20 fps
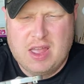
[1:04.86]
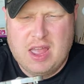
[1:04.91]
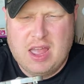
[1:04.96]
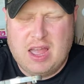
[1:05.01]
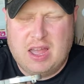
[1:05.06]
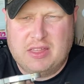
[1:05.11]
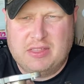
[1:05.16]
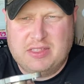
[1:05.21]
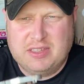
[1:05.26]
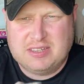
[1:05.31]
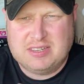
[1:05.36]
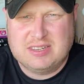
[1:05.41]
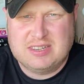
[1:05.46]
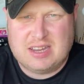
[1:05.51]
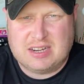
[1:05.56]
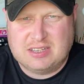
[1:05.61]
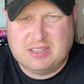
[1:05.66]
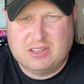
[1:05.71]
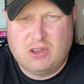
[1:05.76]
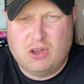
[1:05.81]
and this has
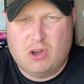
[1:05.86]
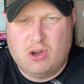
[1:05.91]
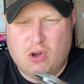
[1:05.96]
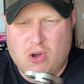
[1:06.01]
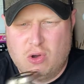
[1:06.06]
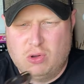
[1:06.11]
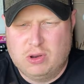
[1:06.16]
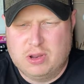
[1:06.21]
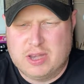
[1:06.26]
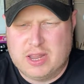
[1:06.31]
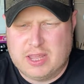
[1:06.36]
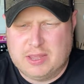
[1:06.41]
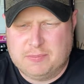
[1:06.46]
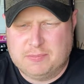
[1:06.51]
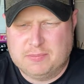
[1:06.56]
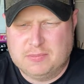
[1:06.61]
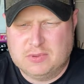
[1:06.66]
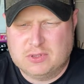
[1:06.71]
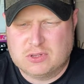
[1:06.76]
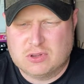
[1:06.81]
actually got a hole in it.
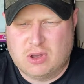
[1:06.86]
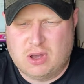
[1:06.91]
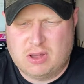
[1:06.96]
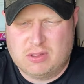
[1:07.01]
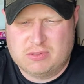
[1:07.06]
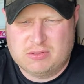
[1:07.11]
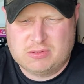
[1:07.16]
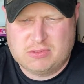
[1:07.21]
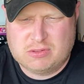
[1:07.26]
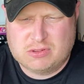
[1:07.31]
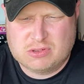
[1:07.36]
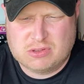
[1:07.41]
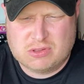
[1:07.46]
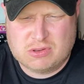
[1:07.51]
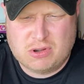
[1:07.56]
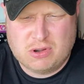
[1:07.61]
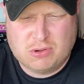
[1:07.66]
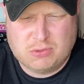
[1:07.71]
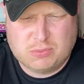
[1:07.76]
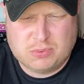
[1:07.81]
So I'll
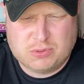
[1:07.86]
throw up